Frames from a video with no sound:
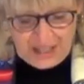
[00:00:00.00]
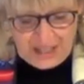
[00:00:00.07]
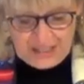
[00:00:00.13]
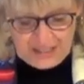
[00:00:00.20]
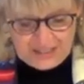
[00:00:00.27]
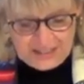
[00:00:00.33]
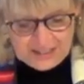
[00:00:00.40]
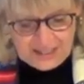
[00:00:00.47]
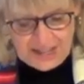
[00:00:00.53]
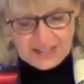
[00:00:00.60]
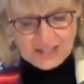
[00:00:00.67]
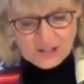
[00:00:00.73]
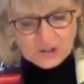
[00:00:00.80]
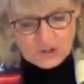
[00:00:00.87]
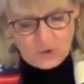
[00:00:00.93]
In
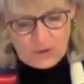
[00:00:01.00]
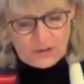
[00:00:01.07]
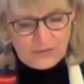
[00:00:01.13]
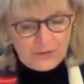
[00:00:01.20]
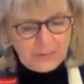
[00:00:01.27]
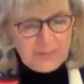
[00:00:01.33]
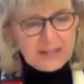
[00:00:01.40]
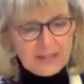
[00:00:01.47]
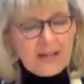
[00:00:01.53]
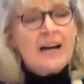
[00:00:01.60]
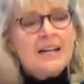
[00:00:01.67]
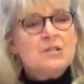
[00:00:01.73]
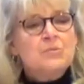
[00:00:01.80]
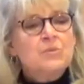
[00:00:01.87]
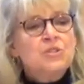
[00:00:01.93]
today's story from the
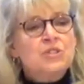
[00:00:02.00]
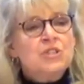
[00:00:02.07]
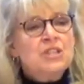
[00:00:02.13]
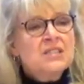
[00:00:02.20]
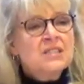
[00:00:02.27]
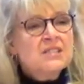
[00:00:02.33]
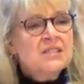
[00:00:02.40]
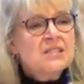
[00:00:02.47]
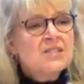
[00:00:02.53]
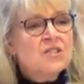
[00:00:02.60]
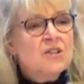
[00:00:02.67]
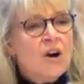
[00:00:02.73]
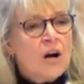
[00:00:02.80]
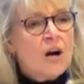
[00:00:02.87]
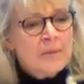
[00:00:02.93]
gospel, Jesus's
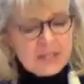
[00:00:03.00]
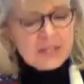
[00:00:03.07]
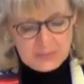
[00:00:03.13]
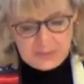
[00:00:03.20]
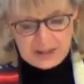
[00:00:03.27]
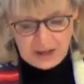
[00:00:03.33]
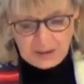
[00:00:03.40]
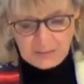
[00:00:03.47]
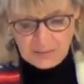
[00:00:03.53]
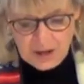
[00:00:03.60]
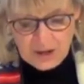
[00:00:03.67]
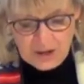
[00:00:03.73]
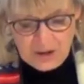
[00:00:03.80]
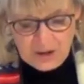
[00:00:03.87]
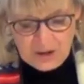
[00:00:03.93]
garments become
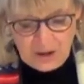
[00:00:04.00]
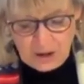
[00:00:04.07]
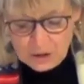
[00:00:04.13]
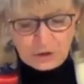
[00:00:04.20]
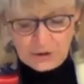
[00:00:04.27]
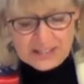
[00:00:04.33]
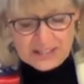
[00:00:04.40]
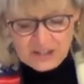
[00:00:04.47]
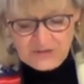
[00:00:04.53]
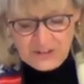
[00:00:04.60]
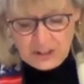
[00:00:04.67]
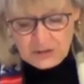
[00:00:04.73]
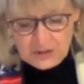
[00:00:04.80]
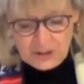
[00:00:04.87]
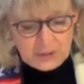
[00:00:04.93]
are
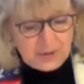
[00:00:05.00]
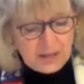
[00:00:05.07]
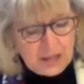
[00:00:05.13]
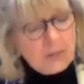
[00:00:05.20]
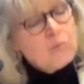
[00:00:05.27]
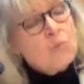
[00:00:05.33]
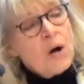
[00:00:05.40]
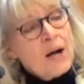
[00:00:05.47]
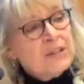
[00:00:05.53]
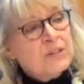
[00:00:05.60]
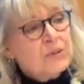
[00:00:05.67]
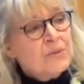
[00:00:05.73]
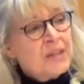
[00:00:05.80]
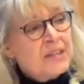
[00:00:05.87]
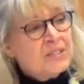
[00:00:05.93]
transfigured and become
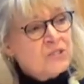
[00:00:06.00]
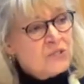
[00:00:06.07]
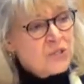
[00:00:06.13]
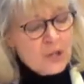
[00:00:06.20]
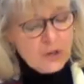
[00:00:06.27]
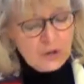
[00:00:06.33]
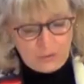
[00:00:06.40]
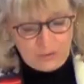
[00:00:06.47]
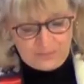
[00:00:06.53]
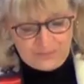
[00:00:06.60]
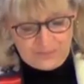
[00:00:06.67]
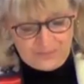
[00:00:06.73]
whiter than snow.